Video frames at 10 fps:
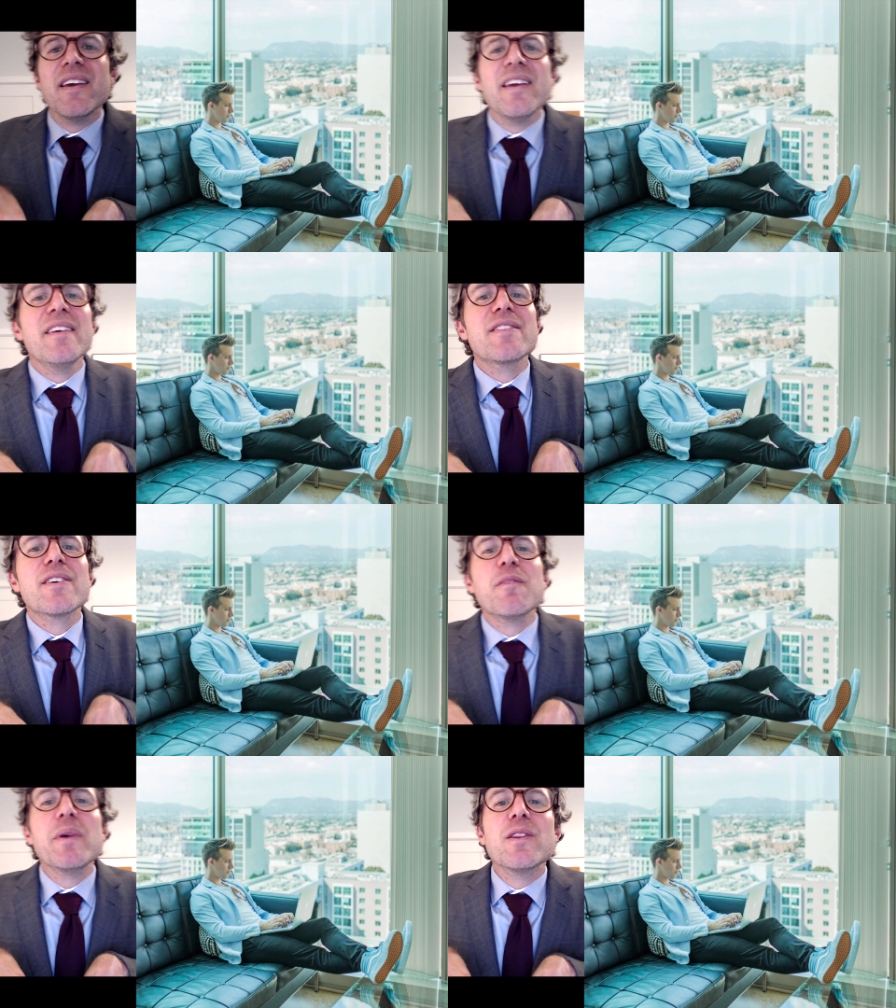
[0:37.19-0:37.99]
he's
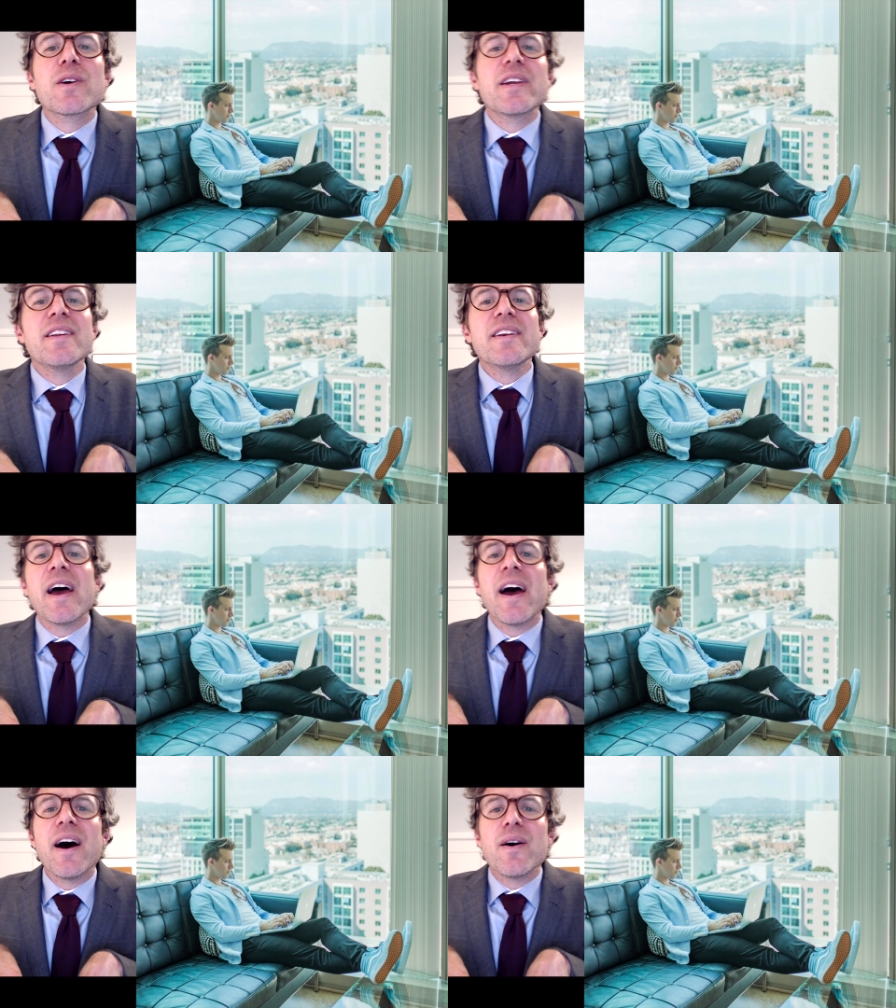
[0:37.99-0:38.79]
going to be looking
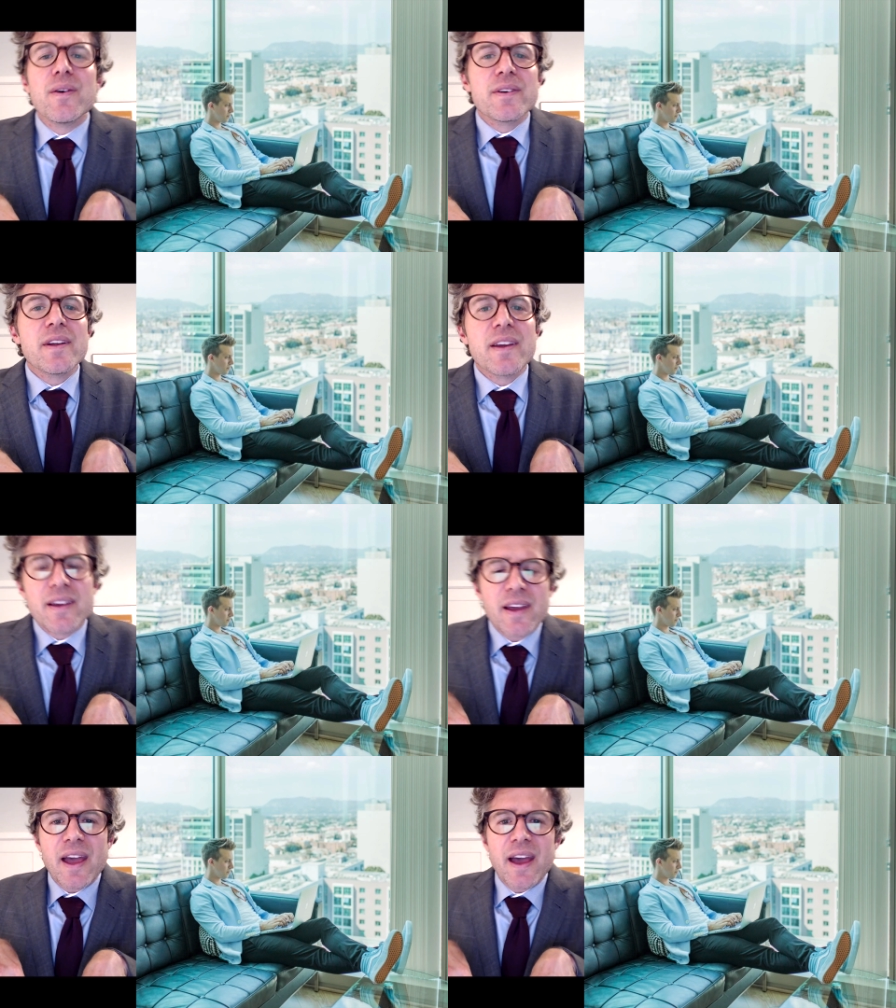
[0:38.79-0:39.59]
down
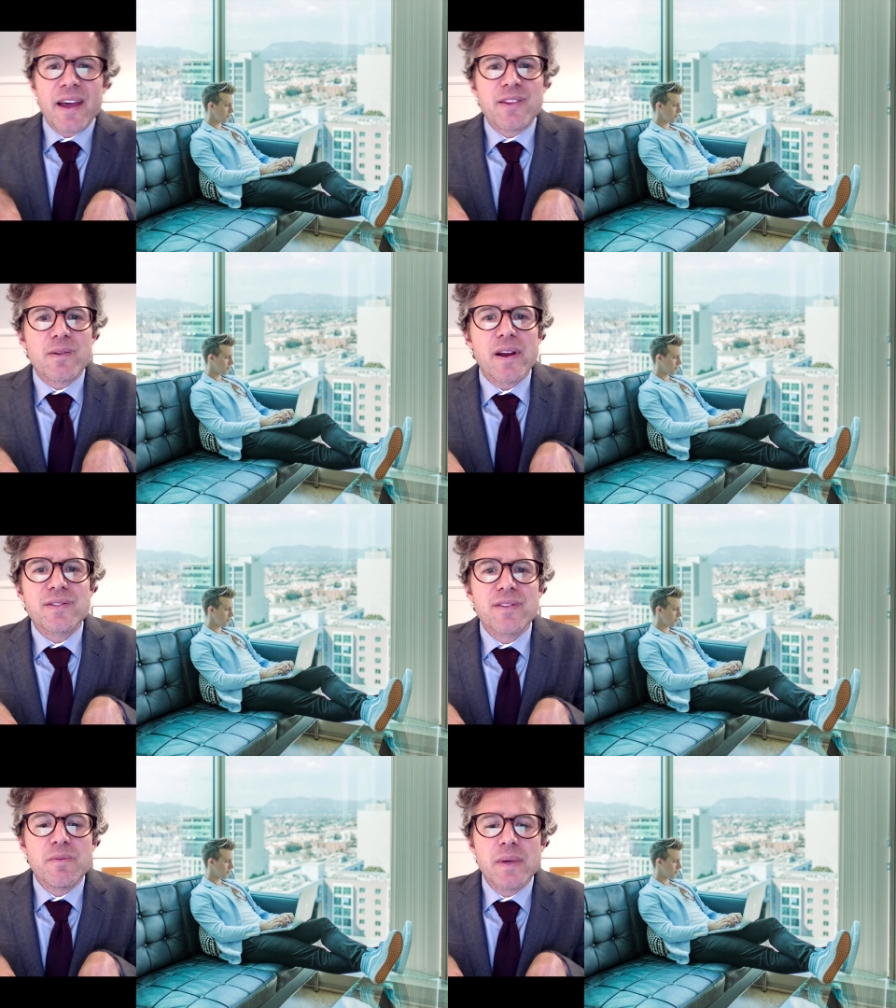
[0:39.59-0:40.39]
at the
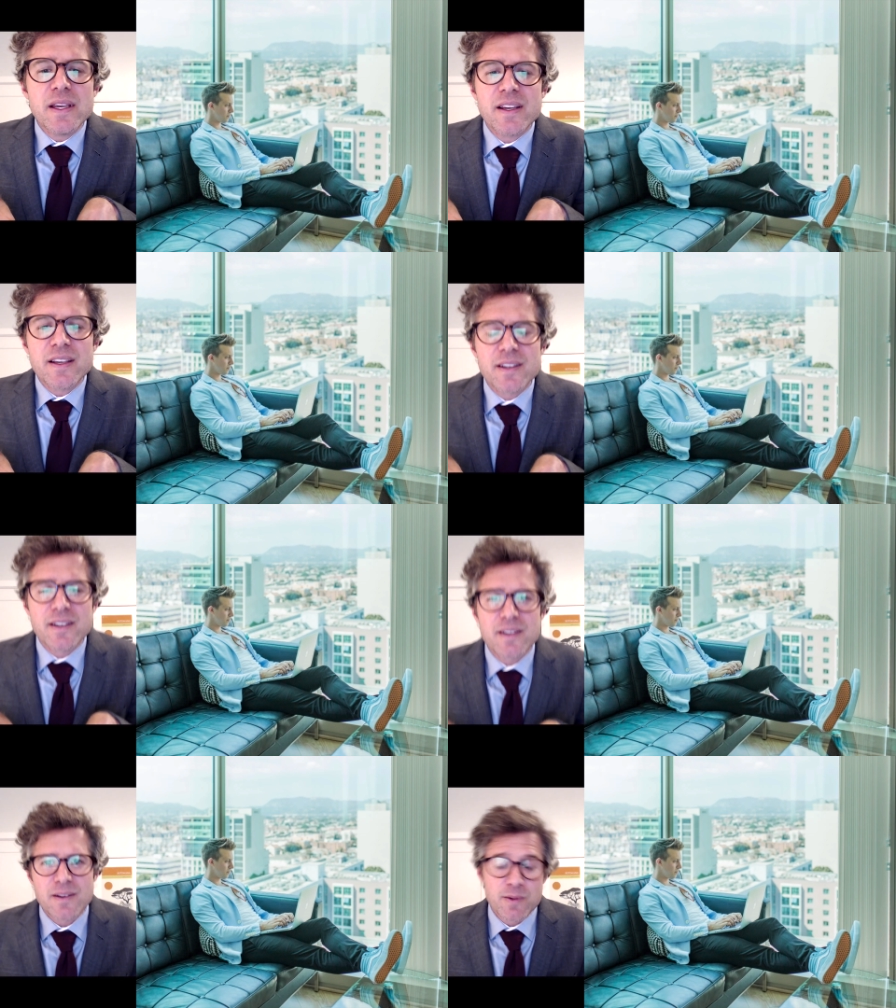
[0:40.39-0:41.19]
rest of the meeting,
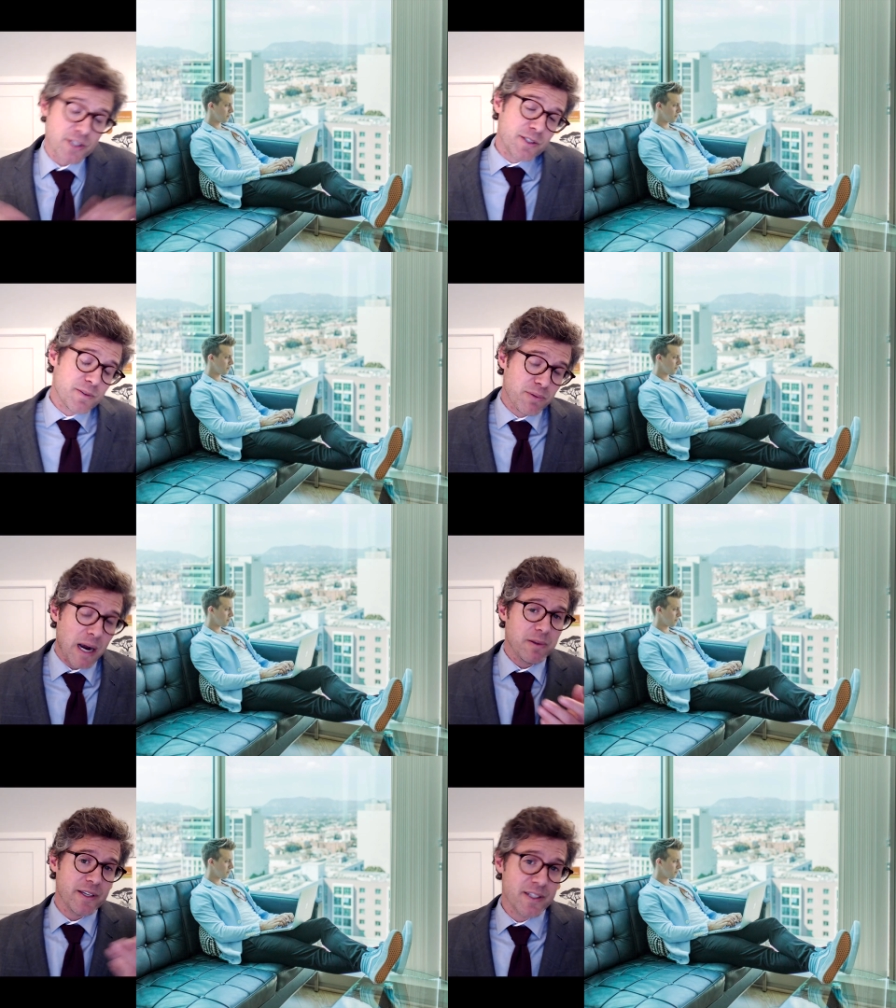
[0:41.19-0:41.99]
which is
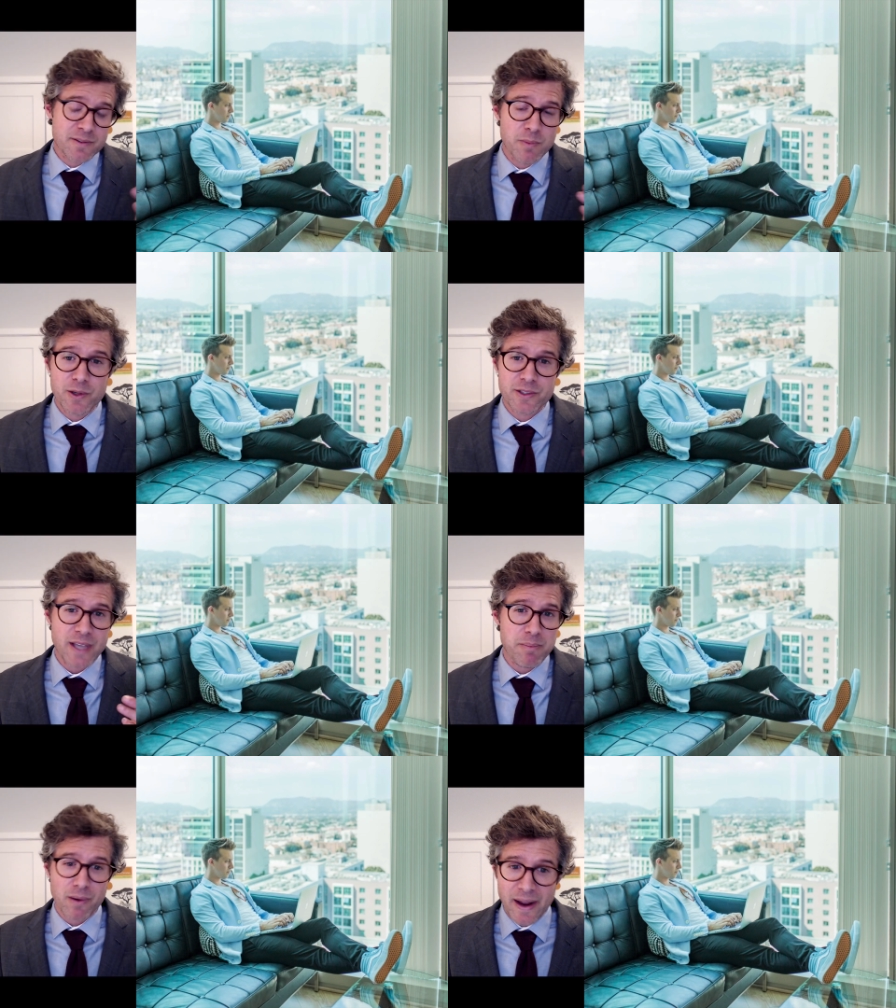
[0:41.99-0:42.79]
probably his modus
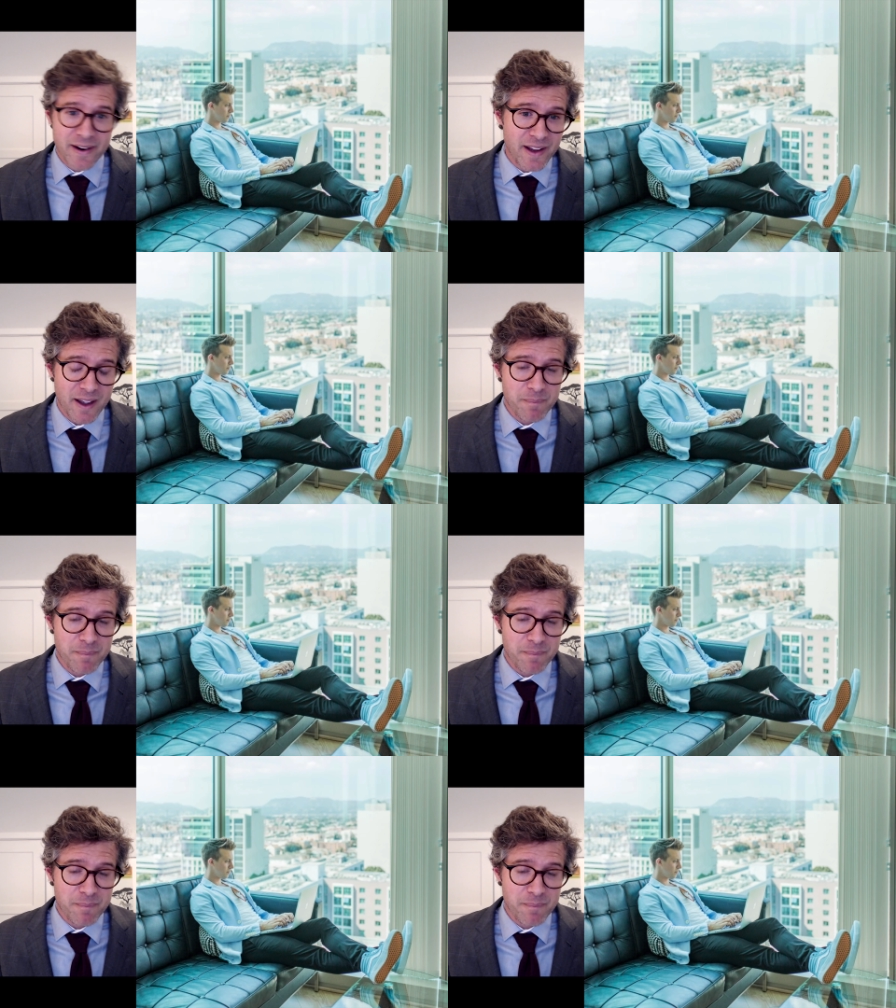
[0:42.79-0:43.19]
operandi.